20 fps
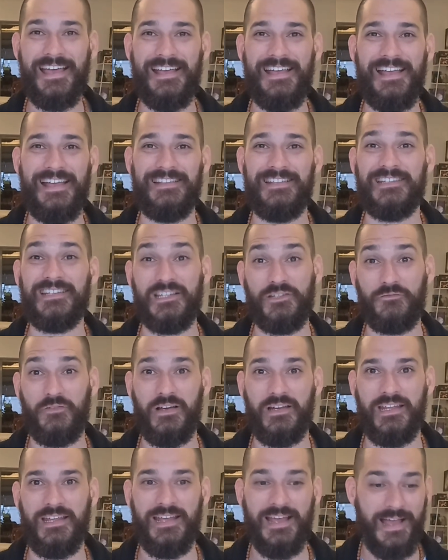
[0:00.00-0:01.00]
And this is
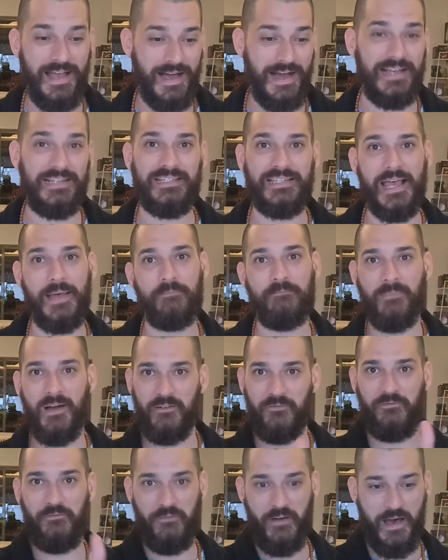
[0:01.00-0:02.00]
funny. I sat my
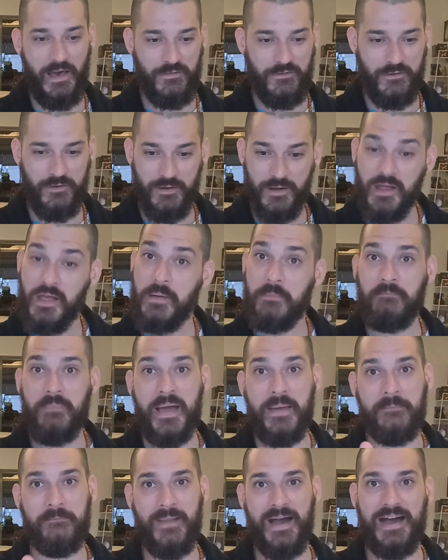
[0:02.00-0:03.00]
father, my
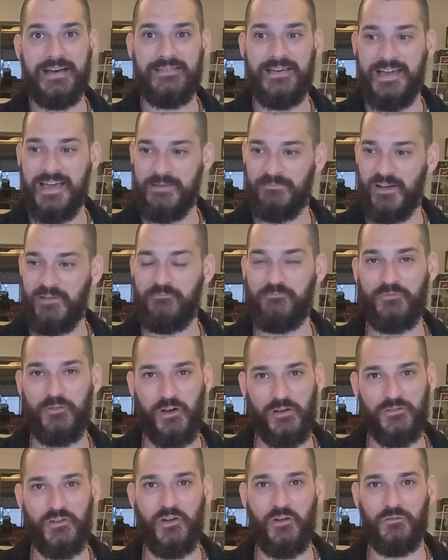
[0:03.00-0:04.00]
mother, and my
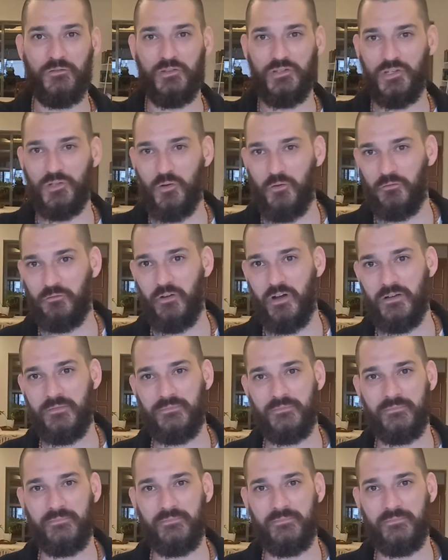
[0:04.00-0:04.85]
brother on the sofa.